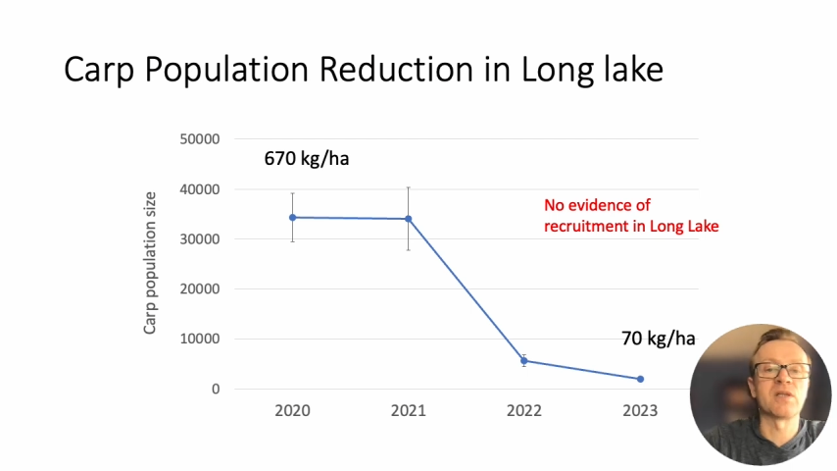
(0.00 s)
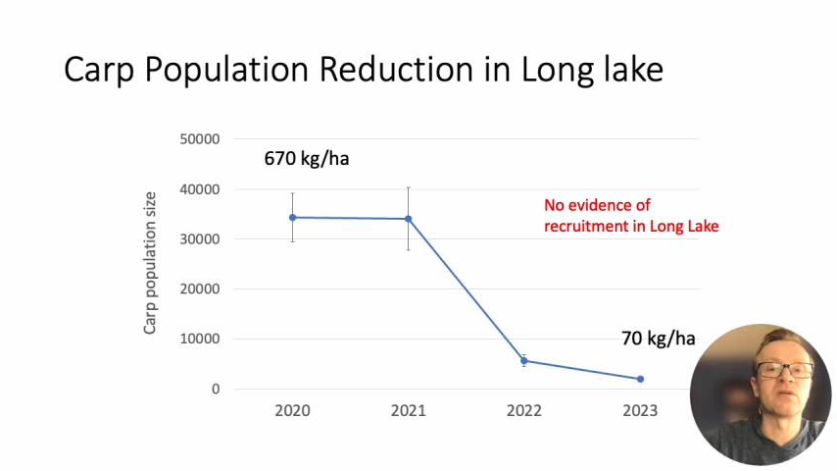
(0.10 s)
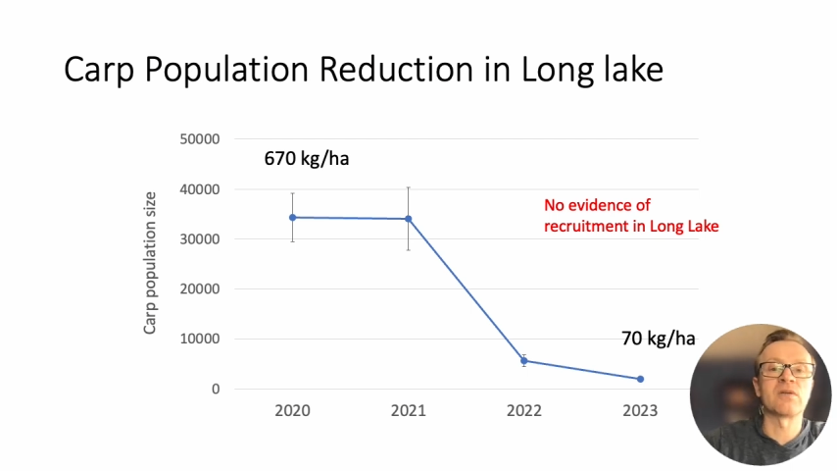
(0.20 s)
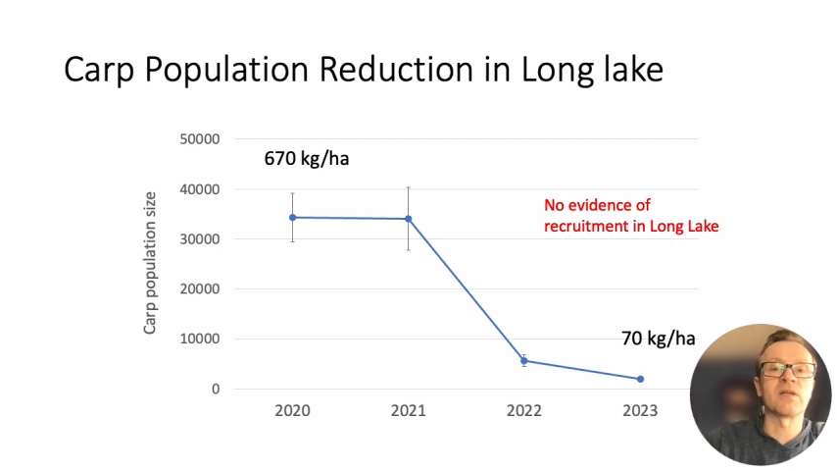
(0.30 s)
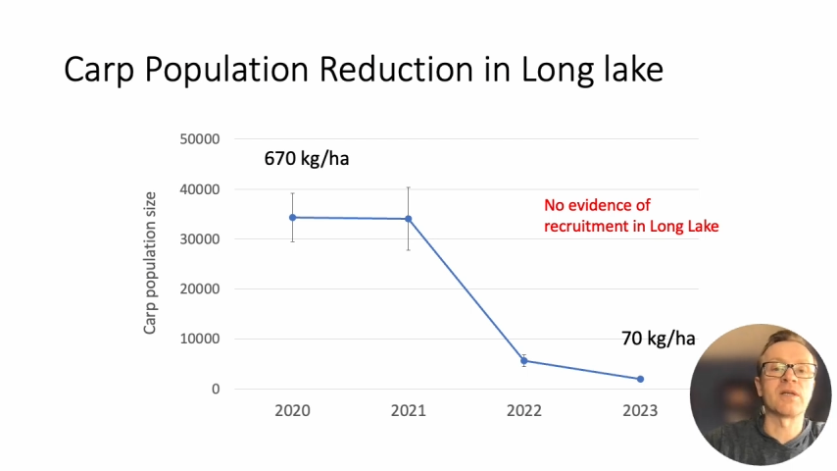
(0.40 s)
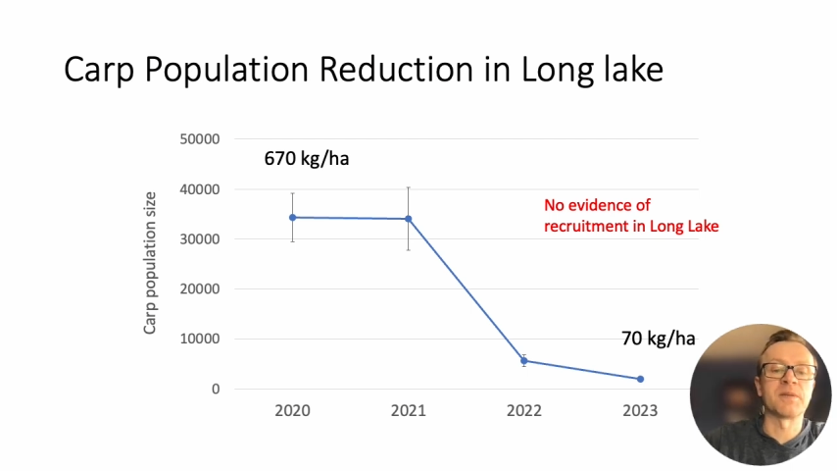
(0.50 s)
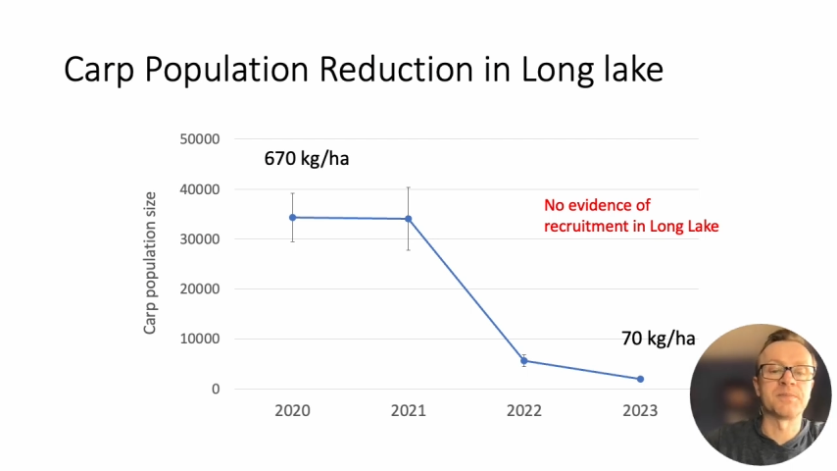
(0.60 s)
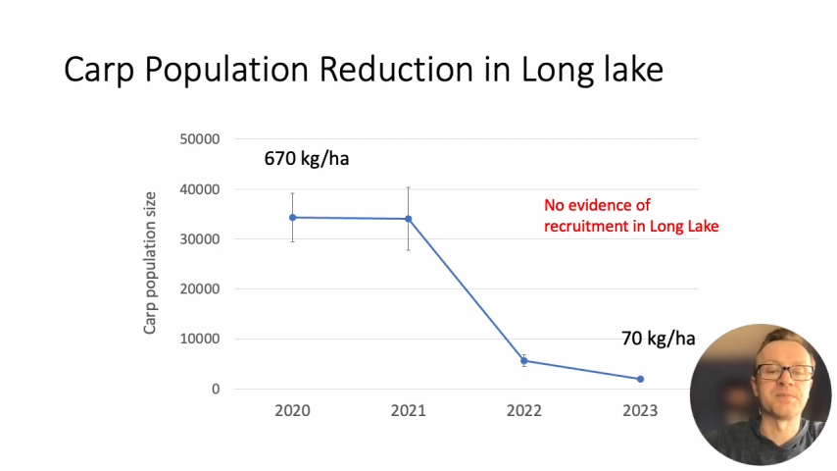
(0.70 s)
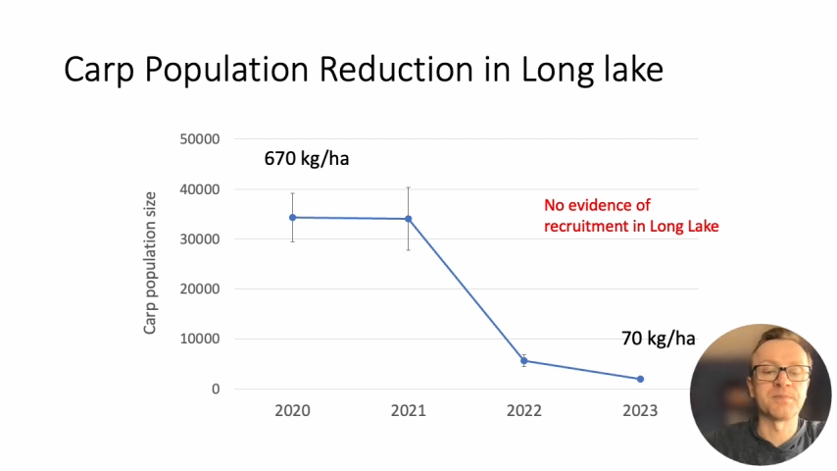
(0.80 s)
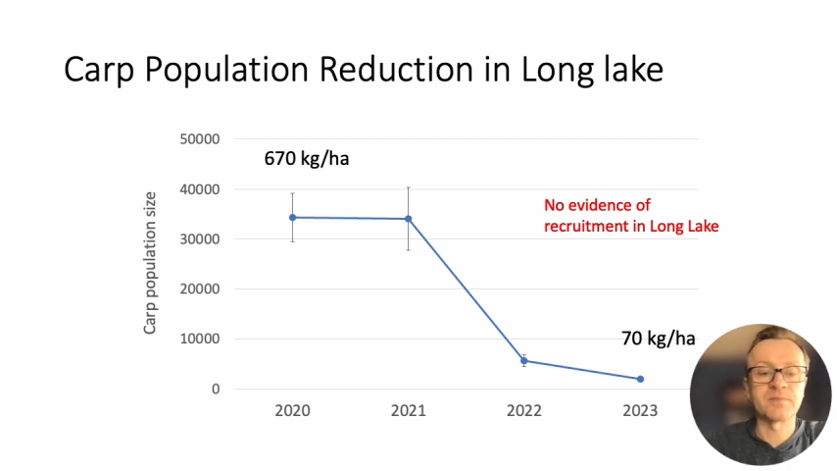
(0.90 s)
Again,
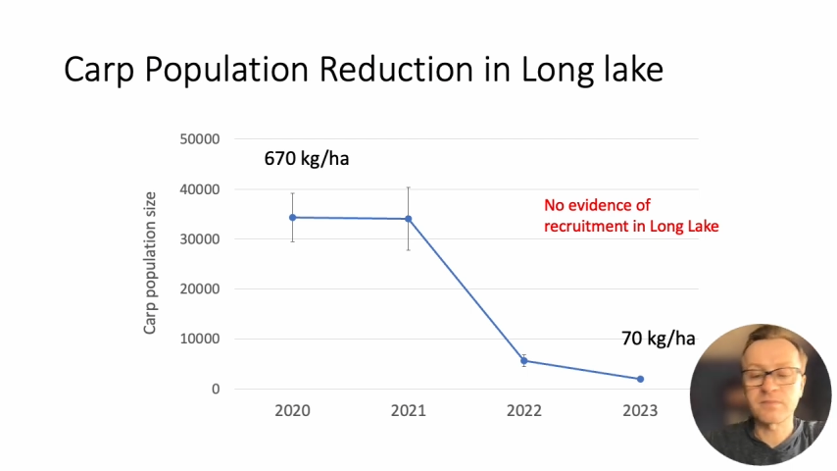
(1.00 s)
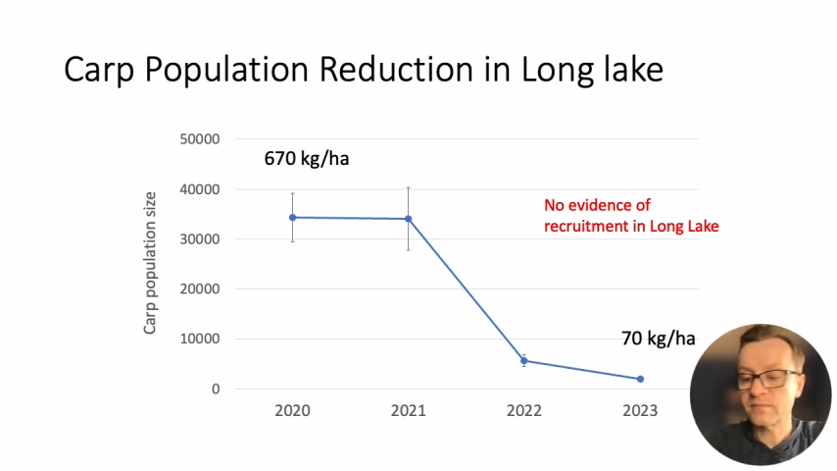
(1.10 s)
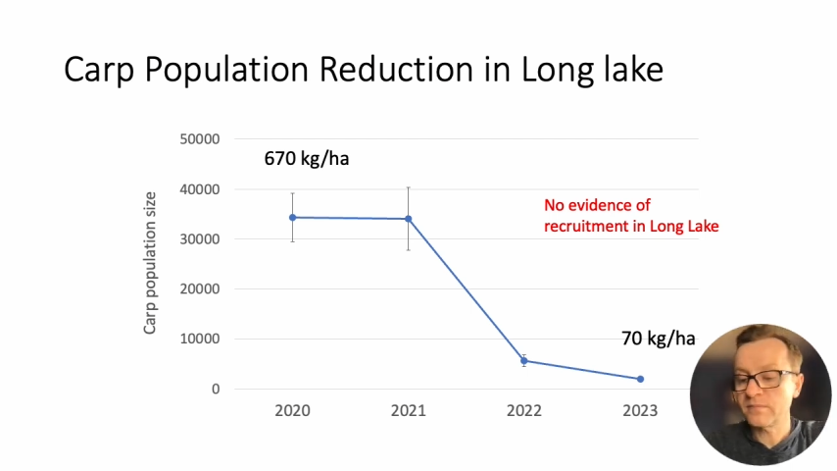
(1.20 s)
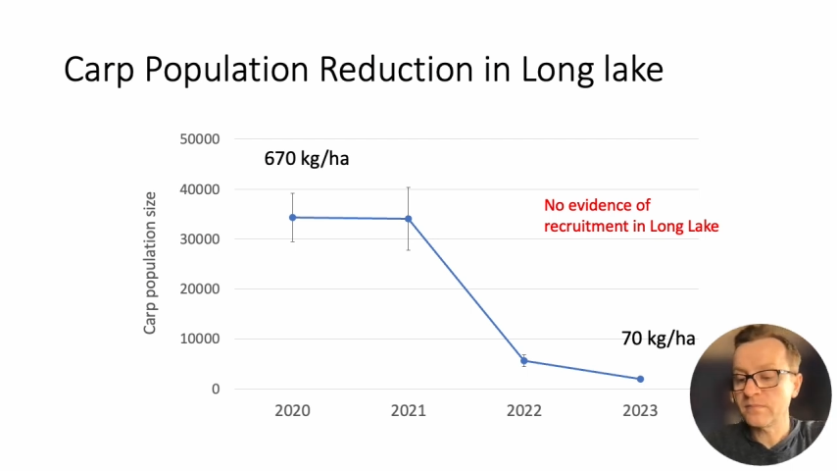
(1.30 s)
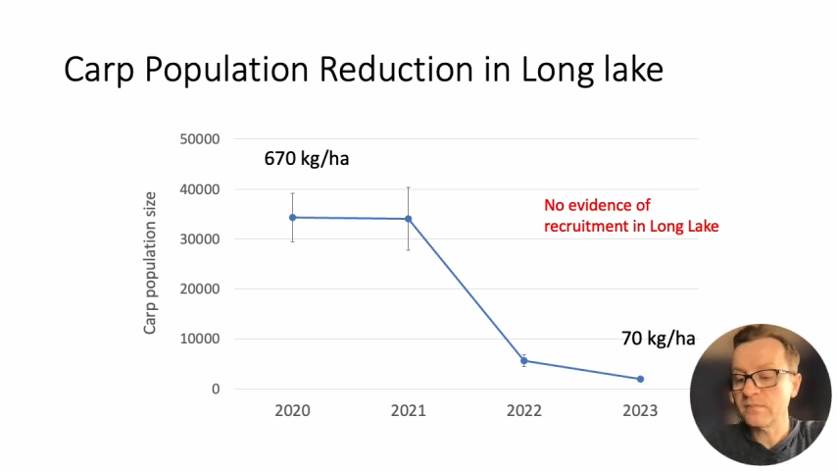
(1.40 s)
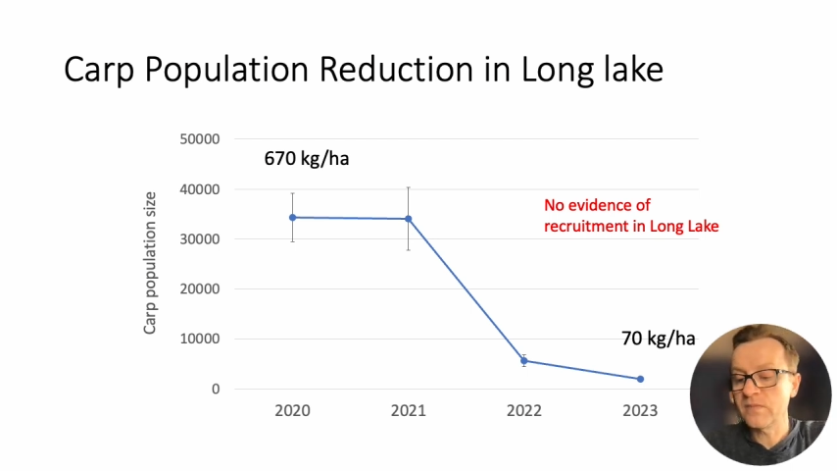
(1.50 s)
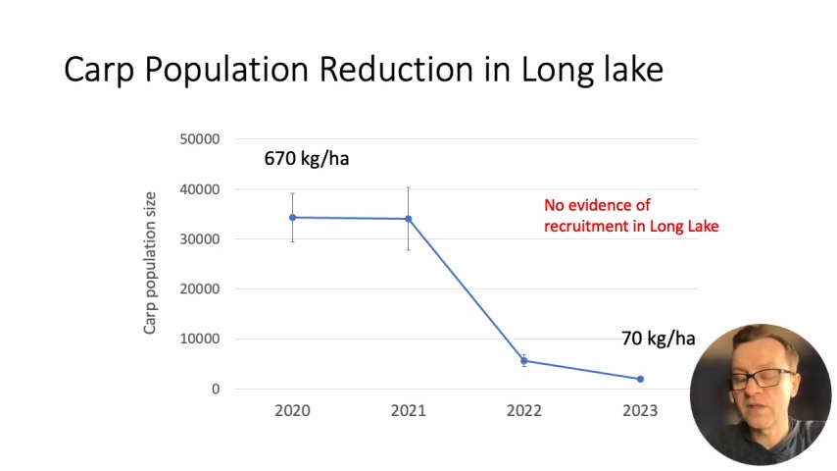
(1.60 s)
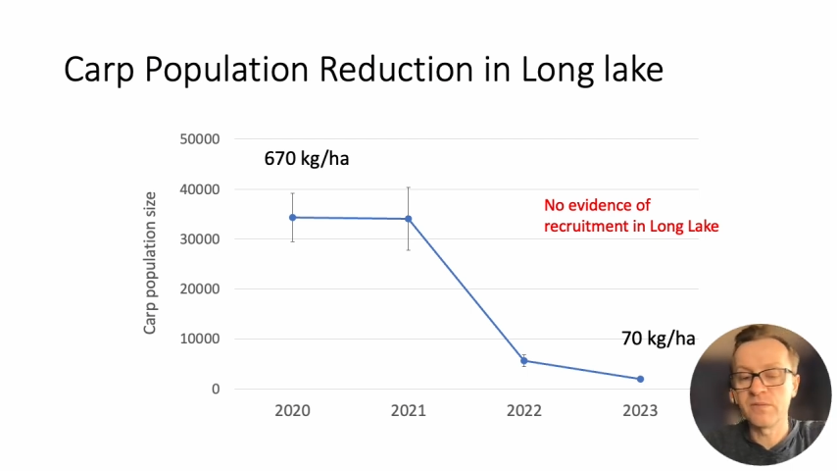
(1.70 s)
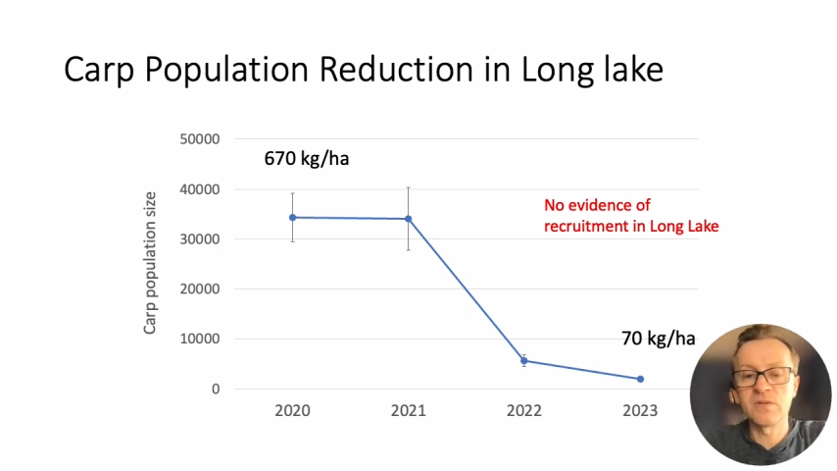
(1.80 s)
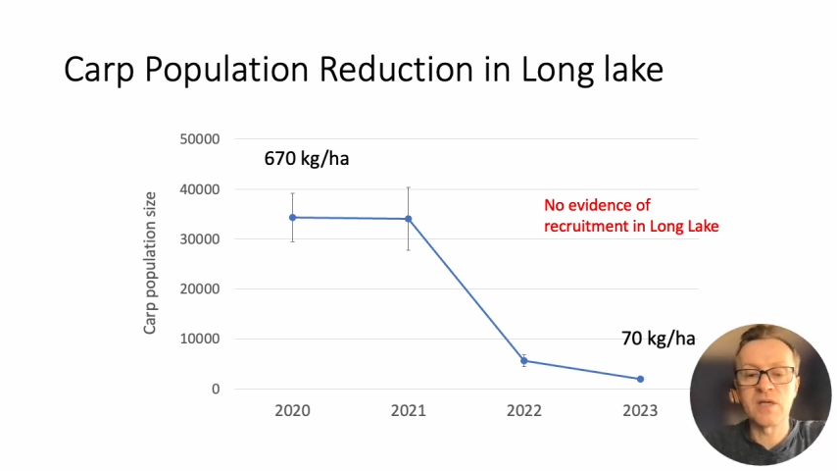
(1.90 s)
suggesting that this effort
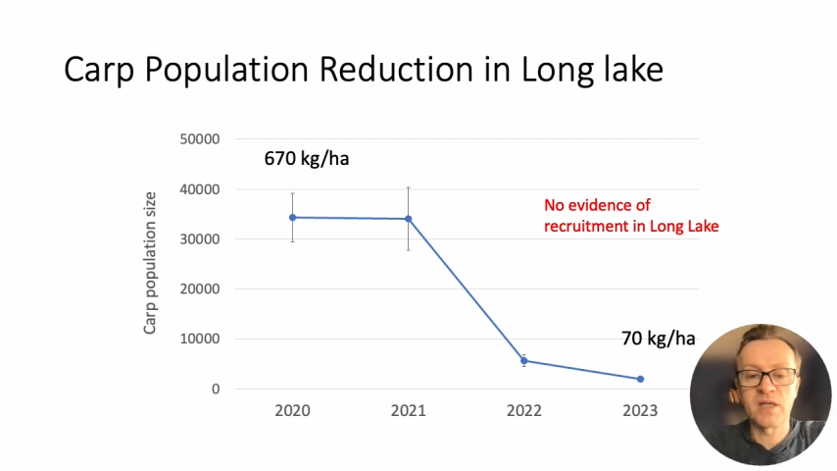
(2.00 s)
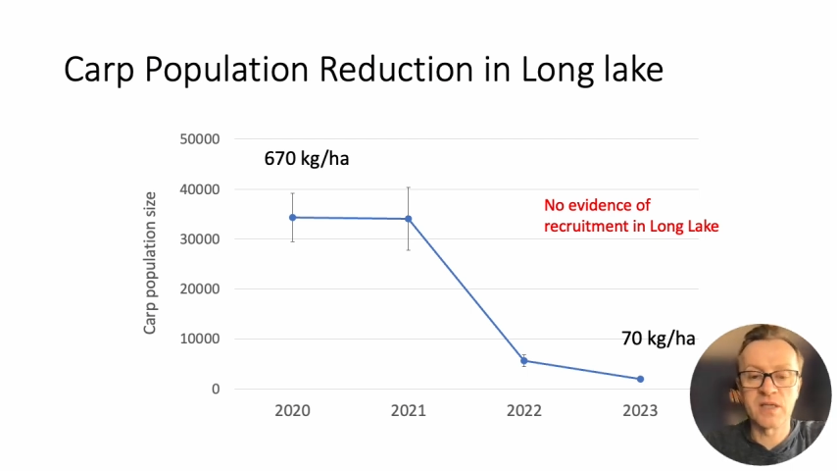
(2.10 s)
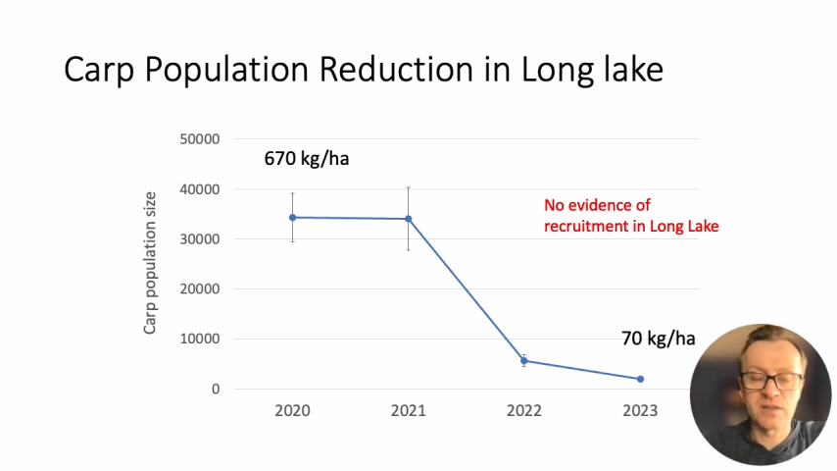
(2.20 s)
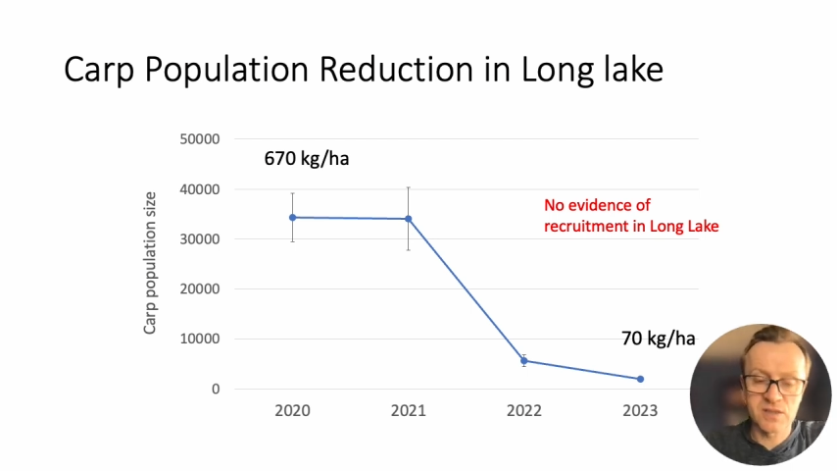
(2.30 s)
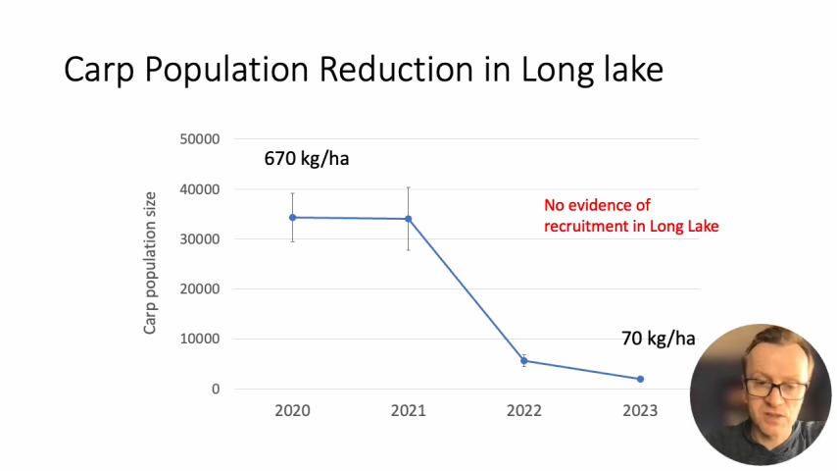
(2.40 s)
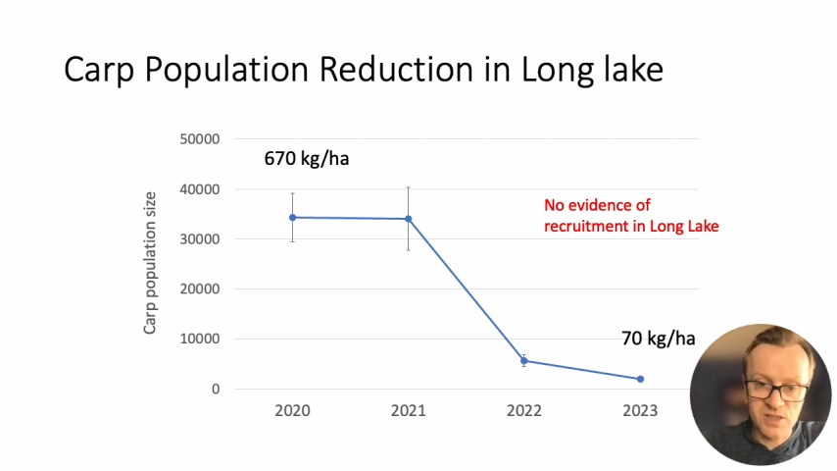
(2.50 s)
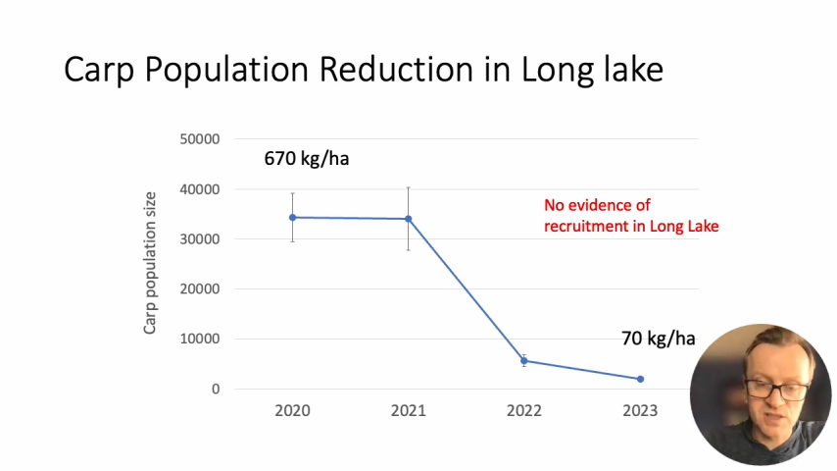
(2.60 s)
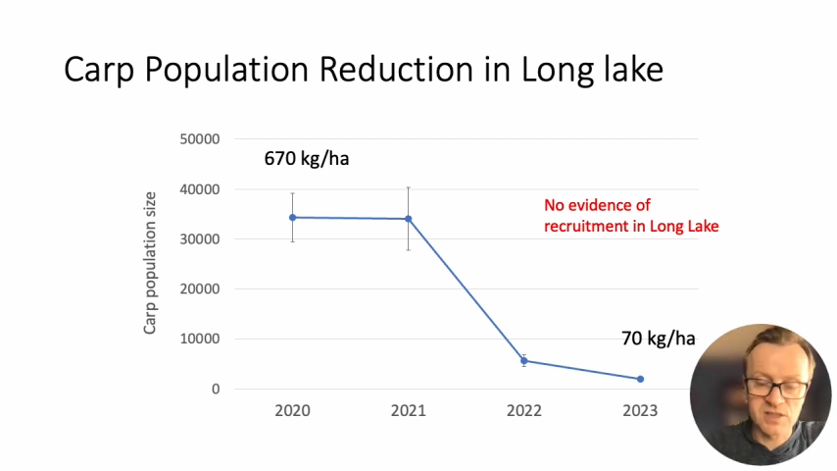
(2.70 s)
should be sustainable.